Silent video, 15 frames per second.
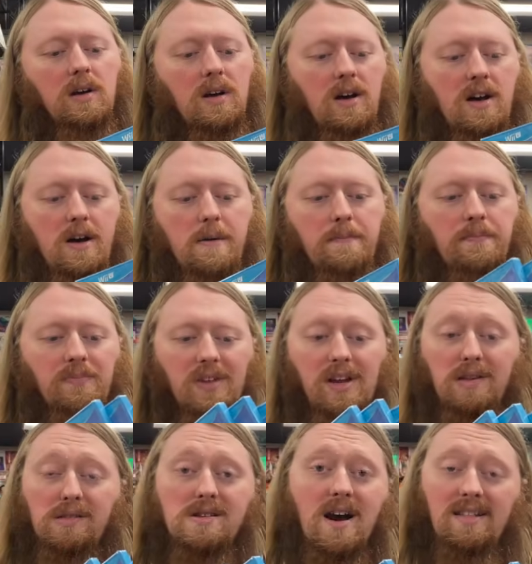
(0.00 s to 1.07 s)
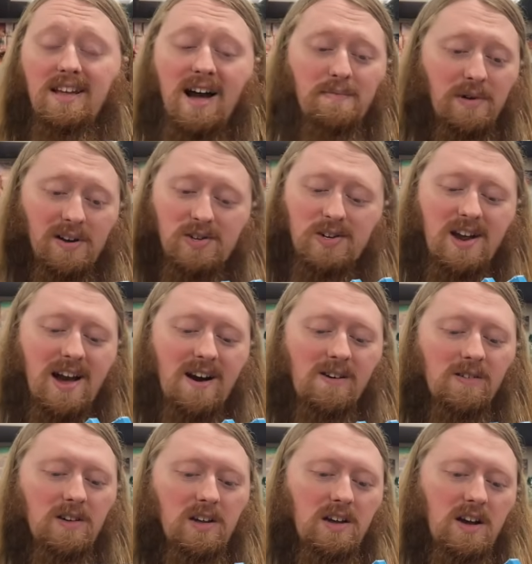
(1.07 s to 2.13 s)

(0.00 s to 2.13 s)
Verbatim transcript: Um, it's not that much now.